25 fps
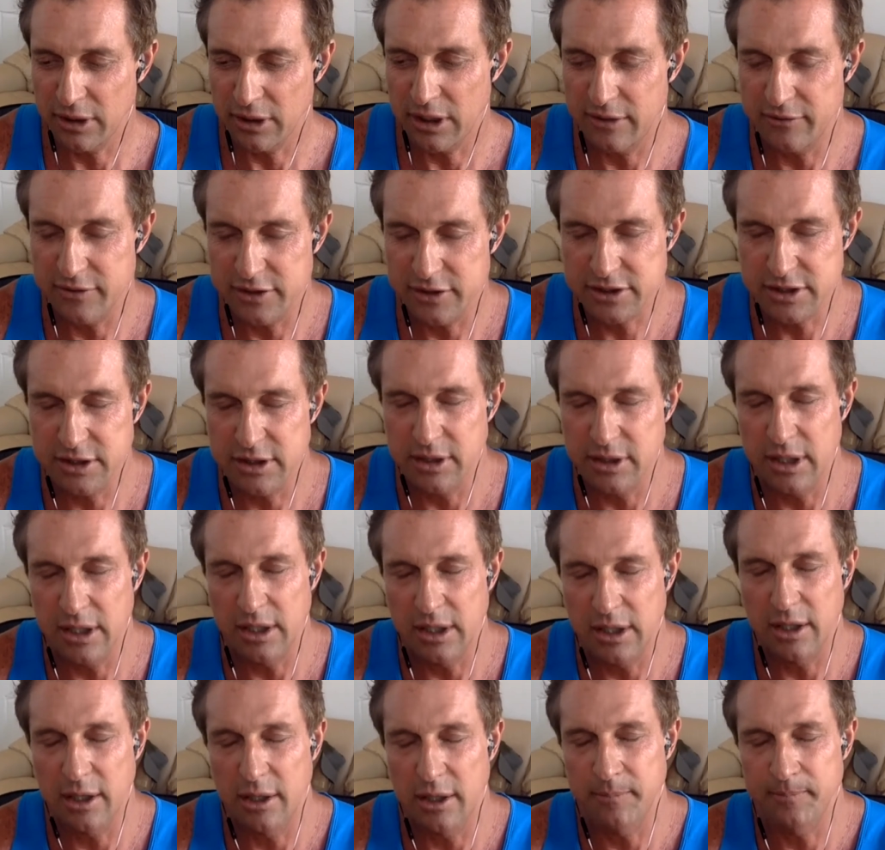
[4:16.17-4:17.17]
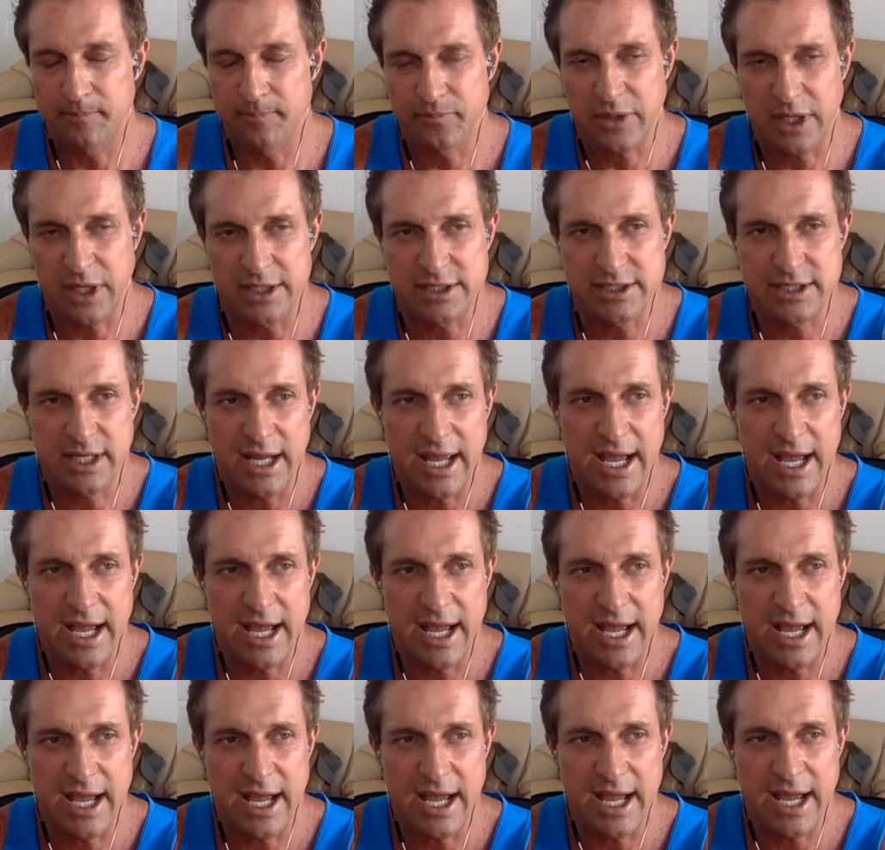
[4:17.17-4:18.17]
Obviously, um, I'd say
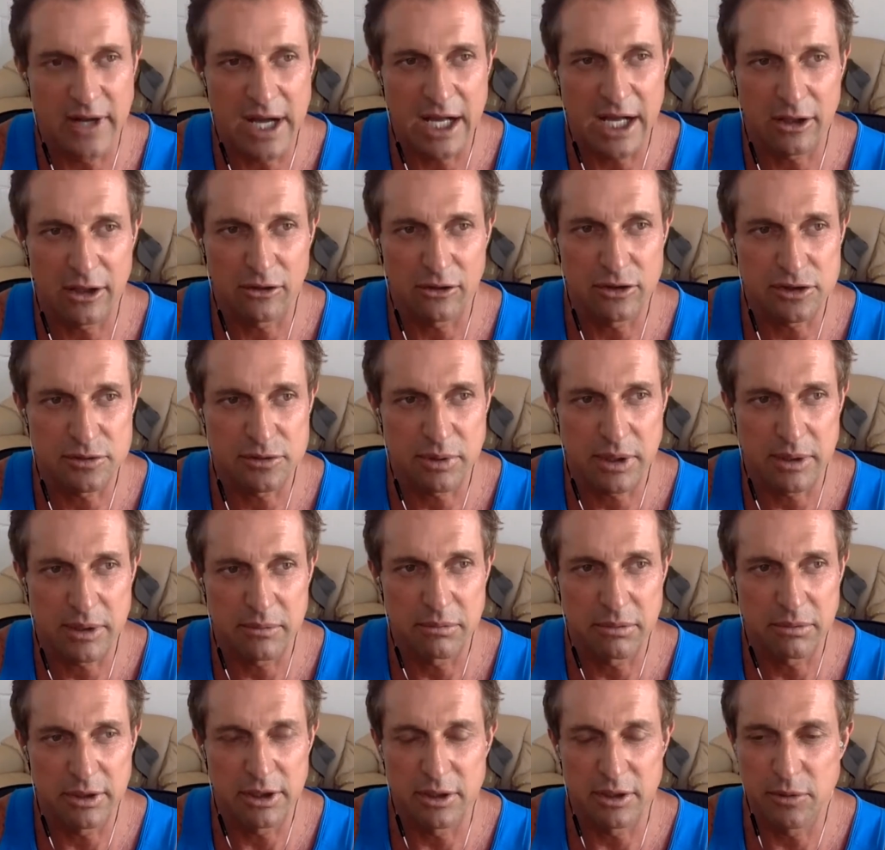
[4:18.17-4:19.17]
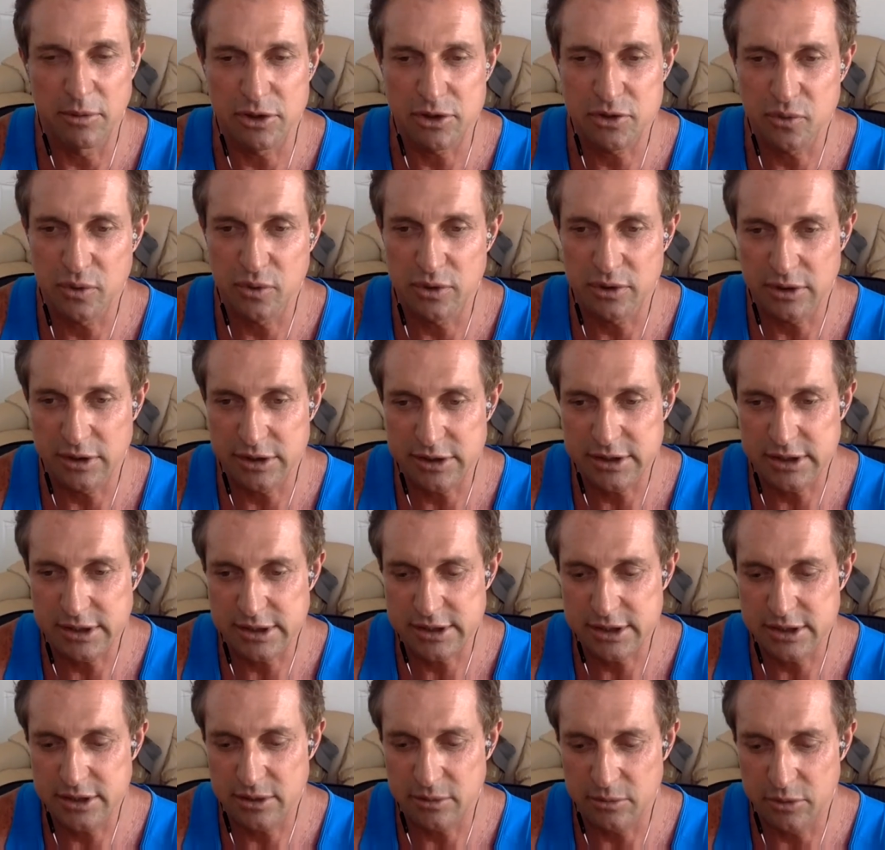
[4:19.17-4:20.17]
Act of Valor is probably the most realistic
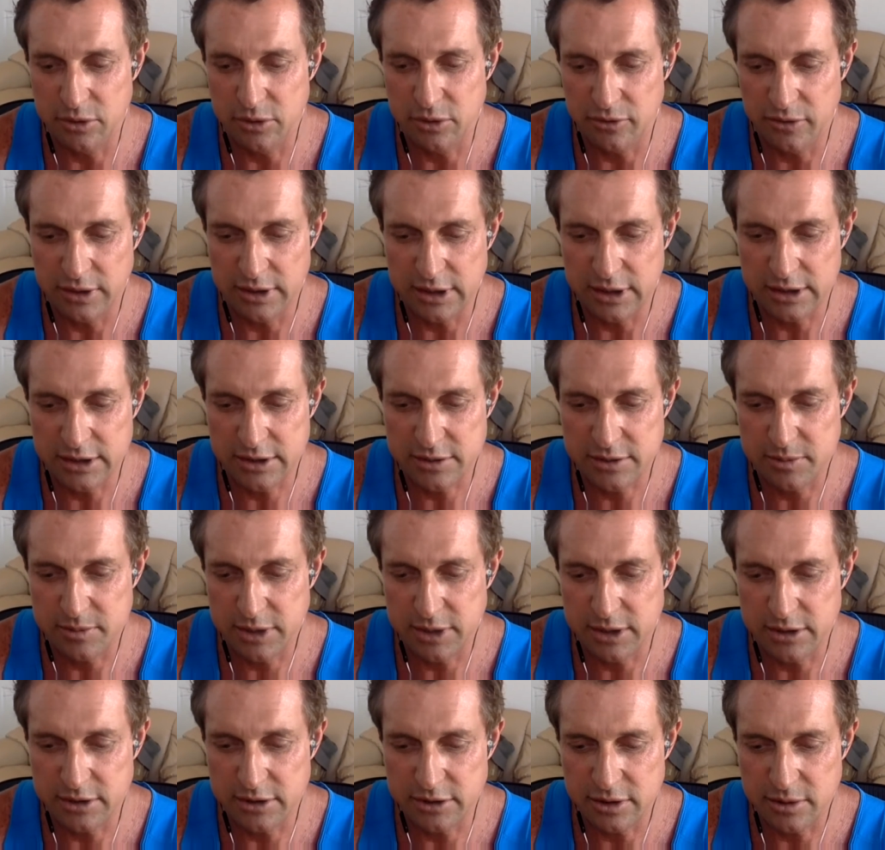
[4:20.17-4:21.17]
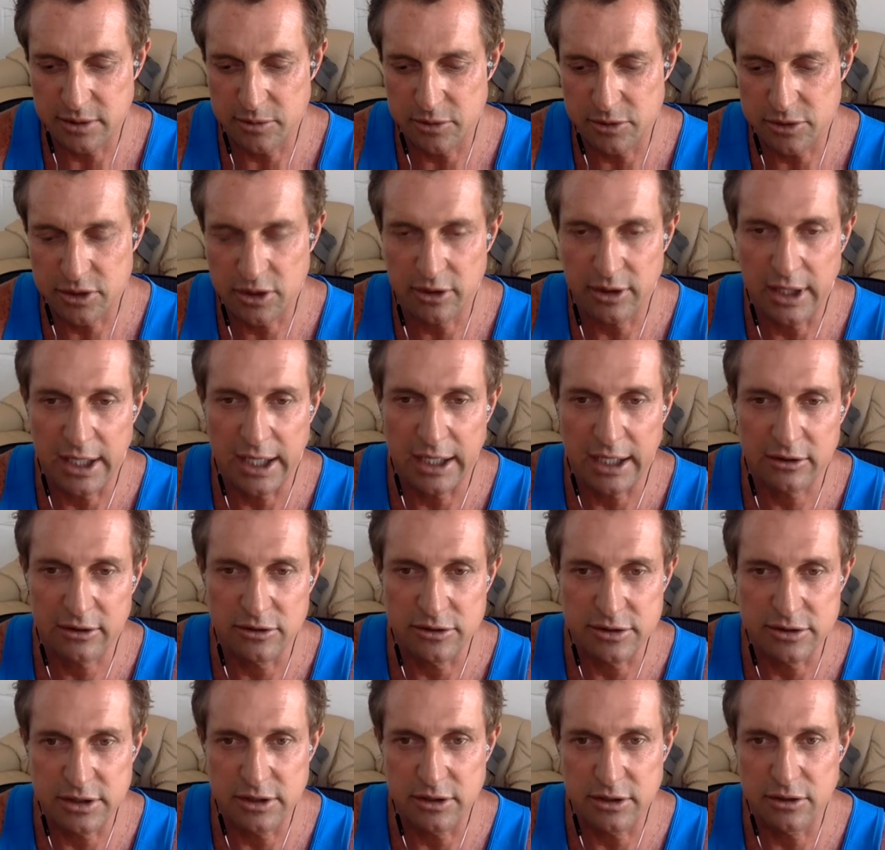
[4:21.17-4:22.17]
SEAL movie, and that's because almost all the
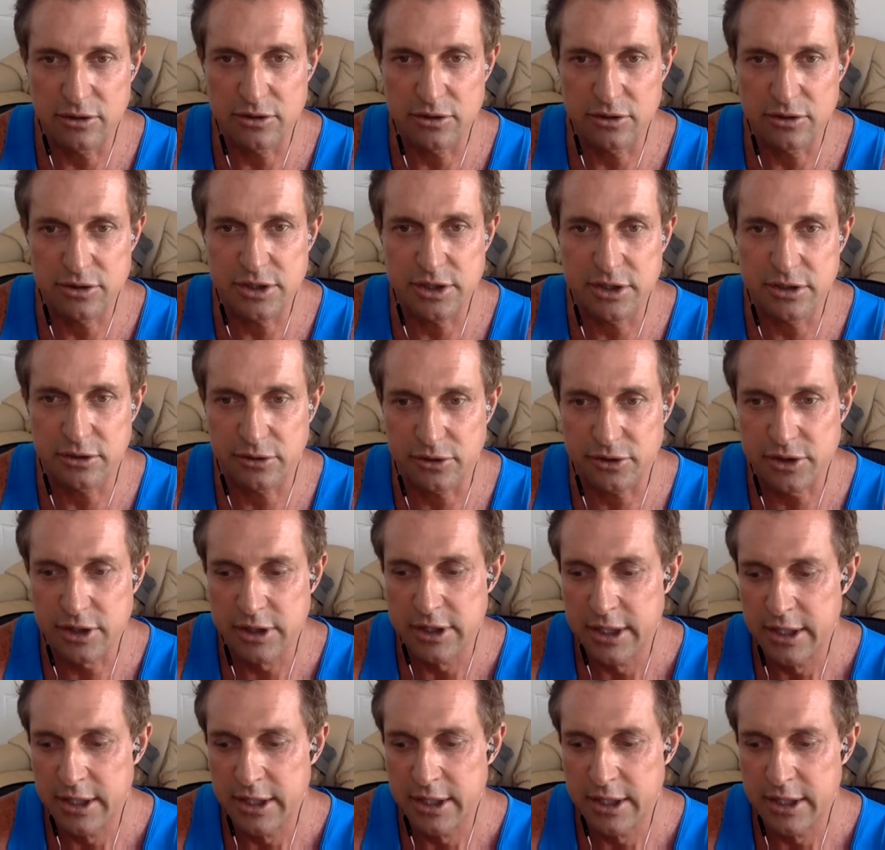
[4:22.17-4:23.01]
actors in it are SEALs.